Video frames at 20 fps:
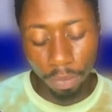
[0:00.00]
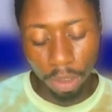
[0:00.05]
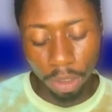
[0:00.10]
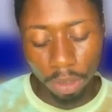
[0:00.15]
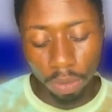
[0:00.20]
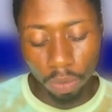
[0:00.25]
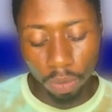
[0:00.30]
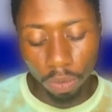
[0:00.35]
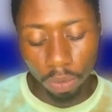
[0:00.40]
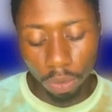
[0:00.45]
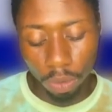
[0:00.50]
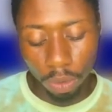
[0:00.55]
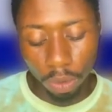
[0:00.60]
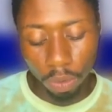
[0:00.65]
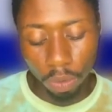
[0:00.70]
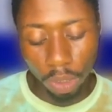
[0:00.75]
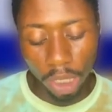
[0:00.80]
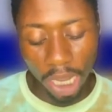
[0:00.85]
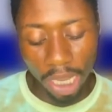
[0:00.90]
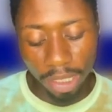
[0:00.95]

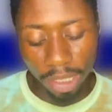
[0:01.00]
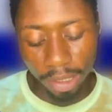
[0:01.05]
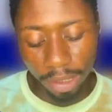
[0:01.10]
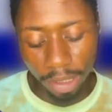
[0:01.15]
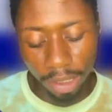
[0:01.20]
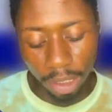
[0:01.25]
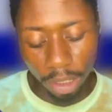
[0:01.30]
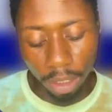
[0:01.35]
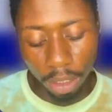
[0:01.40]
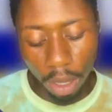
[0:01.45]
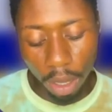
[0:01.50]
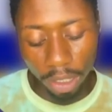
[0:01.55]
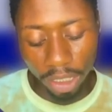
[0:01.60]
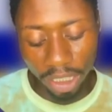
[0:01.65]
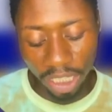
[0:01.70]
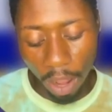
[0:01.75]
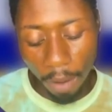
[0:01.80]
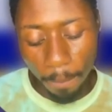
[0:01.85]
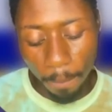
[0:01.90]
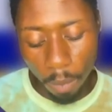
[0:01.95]
You can see
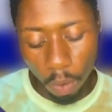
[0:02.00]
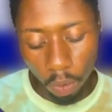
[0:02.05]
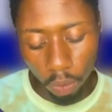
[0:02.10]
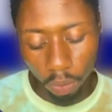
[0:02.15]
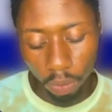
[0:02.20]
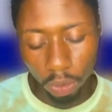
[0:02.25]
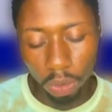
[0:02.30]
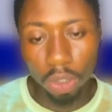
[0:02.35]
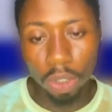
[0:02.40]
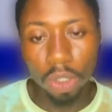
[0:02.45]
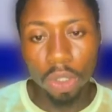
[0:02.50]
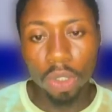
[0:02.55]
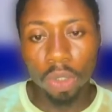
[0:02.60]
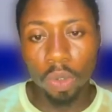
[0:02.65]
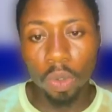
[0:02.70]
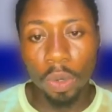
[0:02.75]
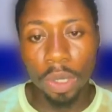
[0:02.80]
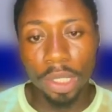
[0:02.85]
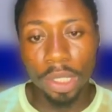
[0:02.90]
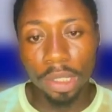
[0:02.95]
lockdown mode.
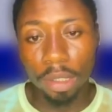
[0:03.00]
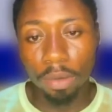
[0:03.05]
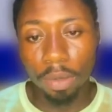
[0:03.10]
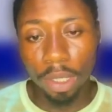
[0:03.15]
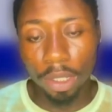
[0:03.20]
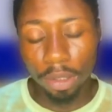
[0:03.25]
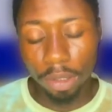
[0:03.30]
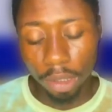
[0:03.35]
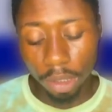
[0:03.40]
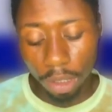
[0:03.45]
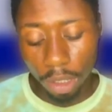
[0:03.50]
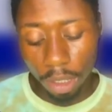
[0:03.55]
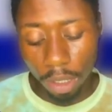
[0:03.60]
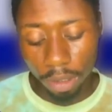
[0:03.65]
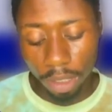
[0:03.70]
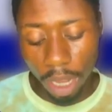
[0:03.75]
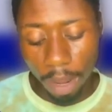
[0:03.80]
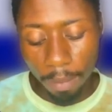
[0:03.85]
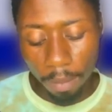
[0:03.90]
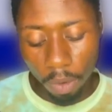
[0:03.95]
So when you see
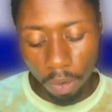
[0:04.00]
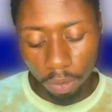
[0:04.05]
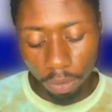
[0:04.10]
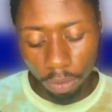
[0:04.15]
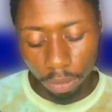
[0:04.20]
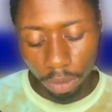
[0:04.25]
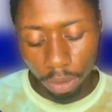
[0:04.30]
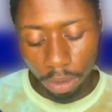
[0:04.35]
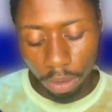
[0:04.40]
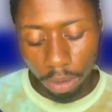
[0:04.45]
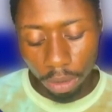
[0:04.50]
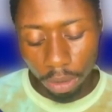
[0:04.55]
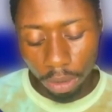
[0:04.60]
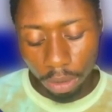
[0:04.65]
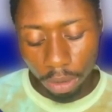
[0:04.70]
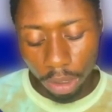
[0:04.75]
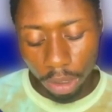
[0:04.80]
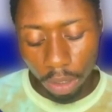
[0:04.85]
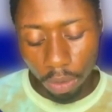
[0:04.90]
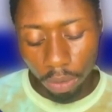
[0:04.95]
lockdown mode,
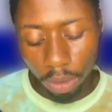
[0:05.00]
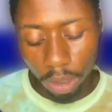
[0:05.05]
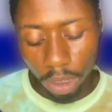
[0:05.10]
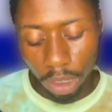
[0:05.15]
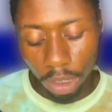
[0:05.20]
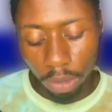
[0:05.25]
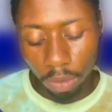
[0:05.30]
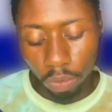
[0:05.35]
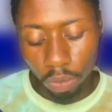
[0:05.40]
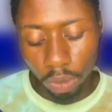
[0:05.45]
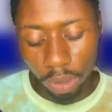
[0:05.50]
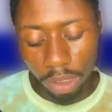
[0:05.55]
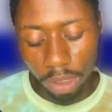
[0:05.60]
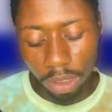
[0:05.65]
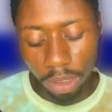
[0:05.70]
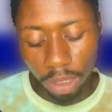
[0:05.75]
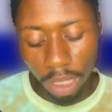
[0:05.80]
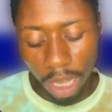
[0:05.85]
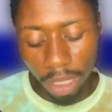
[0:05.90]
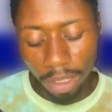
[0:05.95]
you will
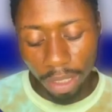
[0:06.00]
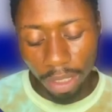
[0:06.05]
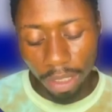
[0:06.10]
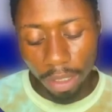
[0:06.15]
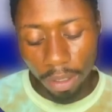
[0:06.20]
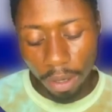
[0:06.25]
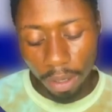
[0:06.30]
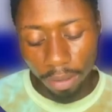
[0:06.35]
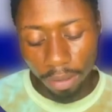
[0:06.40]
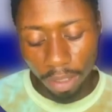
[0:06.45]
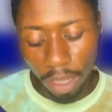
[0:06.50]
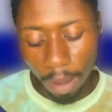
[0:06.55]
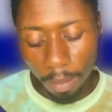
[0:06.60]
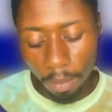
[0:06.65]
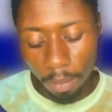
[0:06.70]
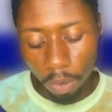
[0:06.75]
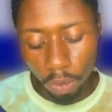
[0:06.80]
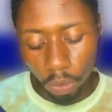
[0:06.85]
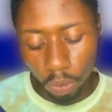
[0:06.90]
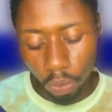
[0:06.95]
see under the lockdown
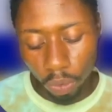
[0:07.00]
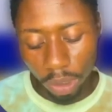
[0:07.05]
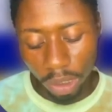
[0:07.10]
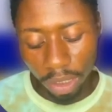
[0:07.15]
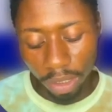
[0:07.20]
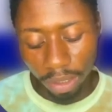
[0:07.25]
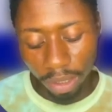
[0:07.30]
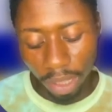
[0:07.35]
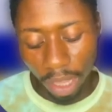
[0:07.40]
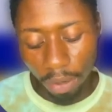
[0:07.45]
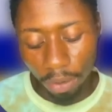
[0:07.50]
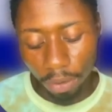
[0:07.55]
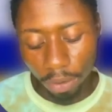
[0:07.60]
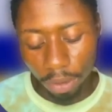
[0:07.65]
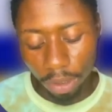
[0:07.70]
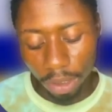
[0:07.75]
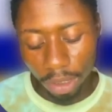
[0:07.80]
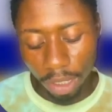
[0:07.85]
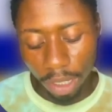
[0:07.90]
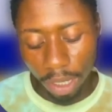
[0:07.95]
mode, you will see turn on
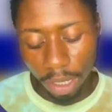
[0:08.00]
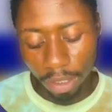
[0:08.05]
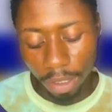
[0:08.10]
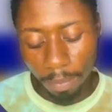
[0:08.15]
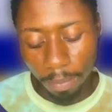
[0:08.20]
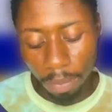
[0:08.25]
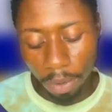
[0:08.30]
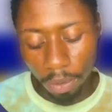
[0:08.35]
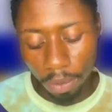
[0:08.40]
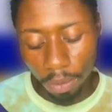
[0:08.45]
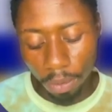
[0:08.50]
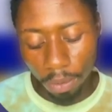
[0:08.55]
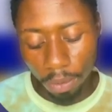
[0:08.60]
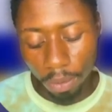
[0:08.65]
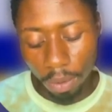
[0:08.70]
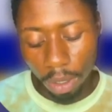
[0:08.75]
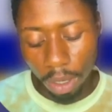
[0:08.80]
the blue